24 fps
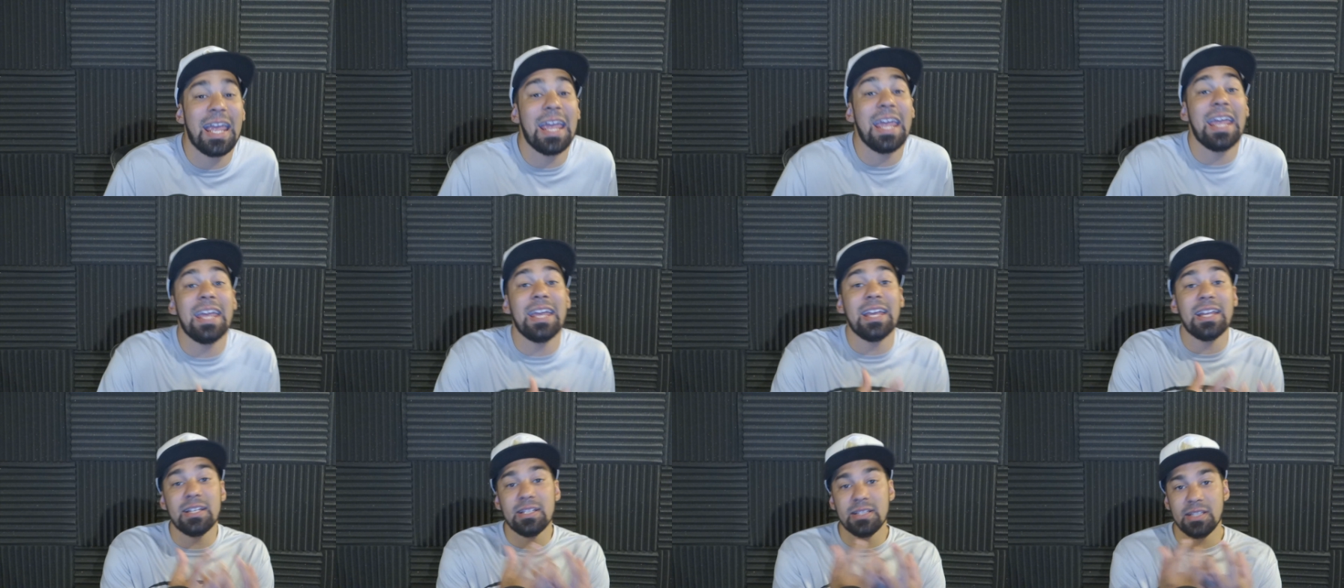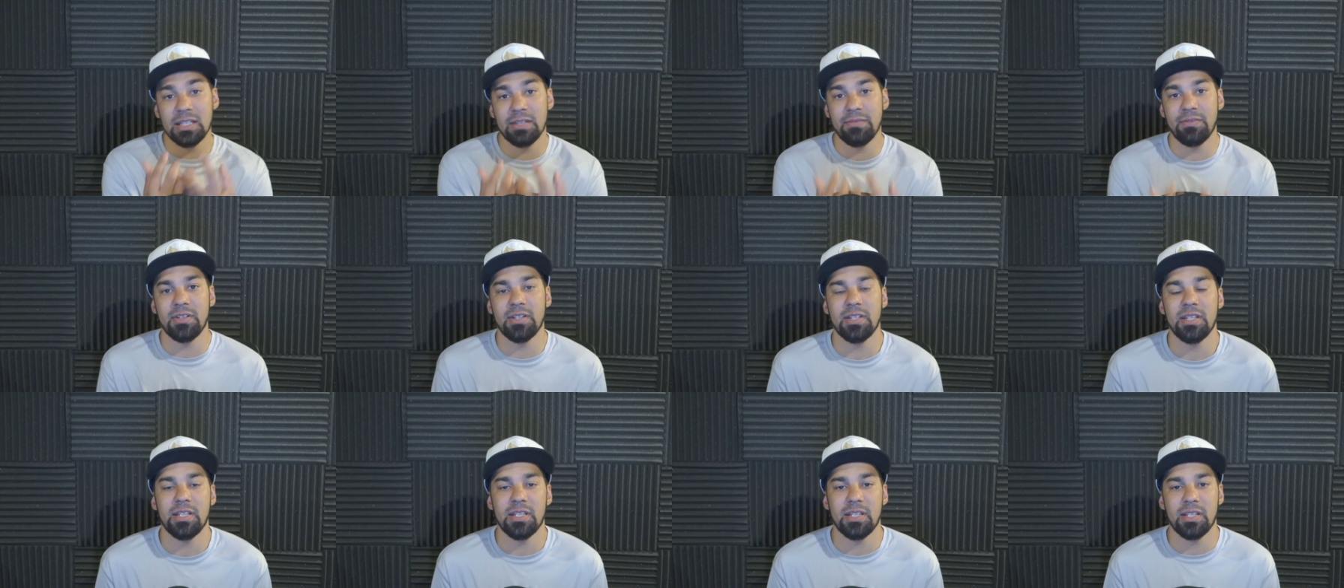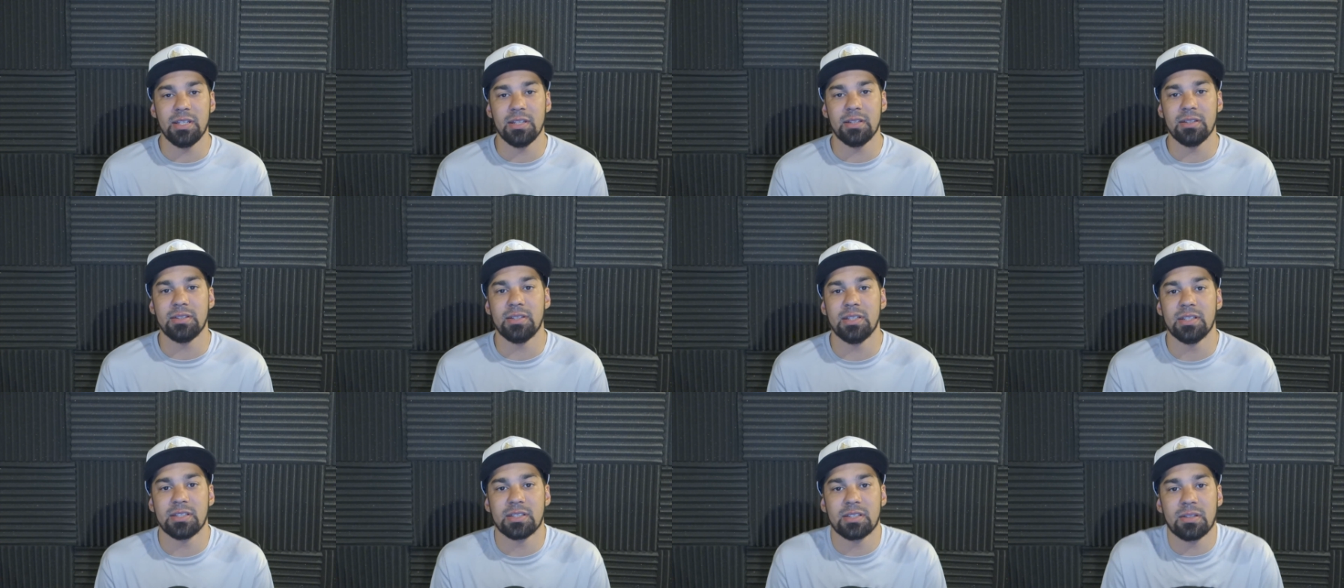and DVD
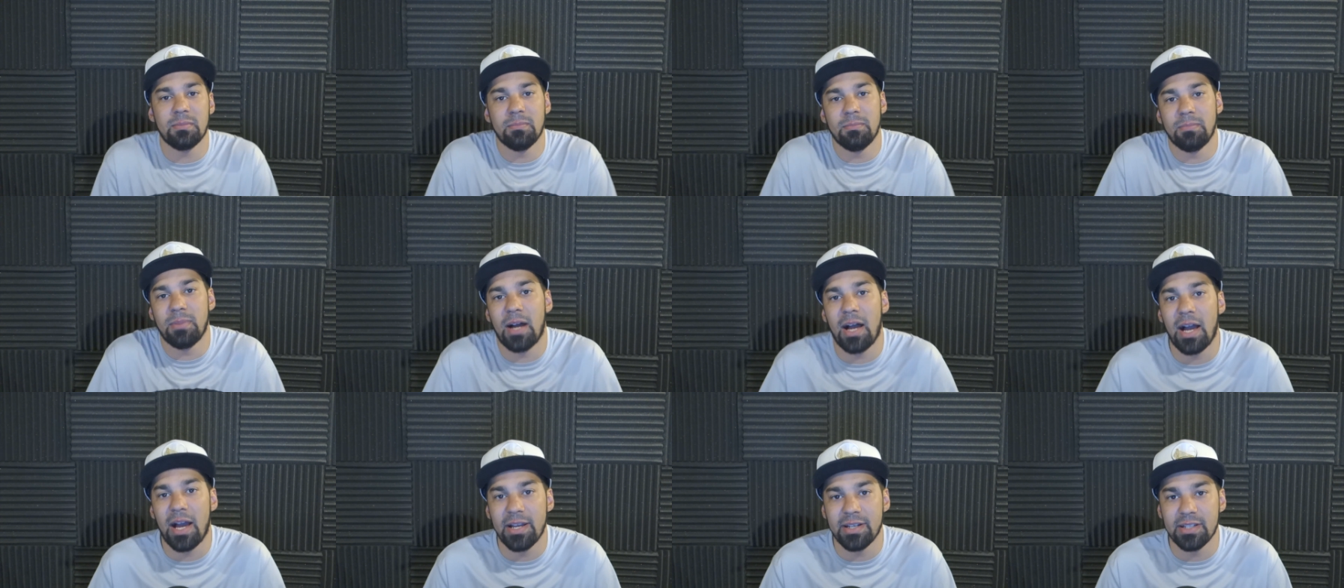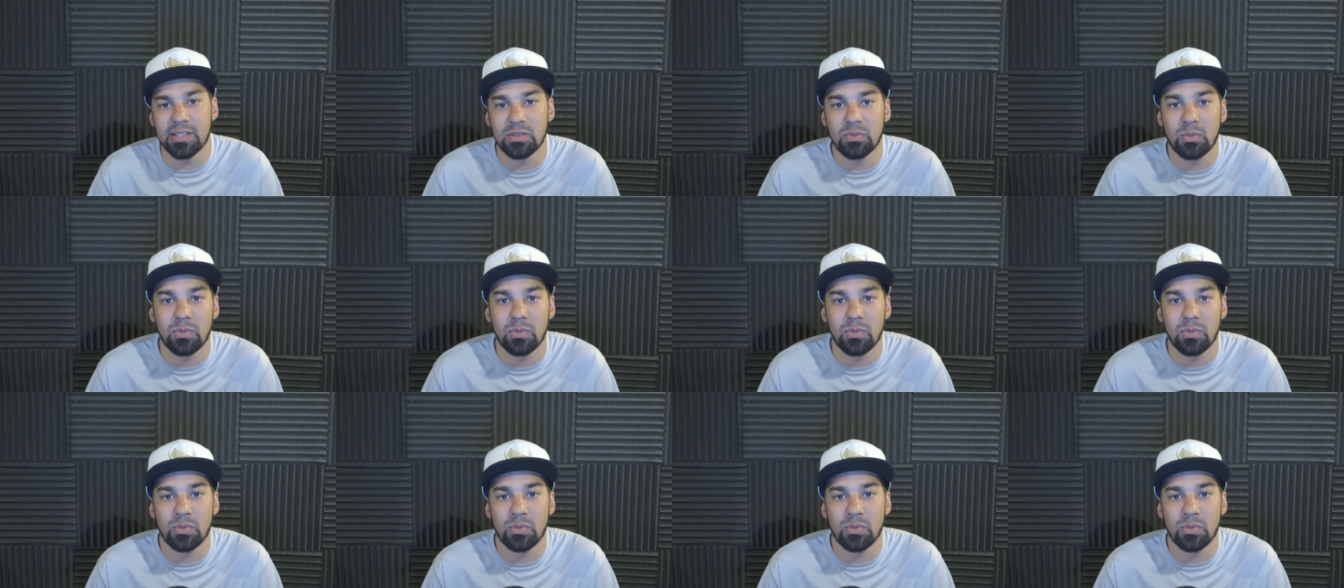disc combined is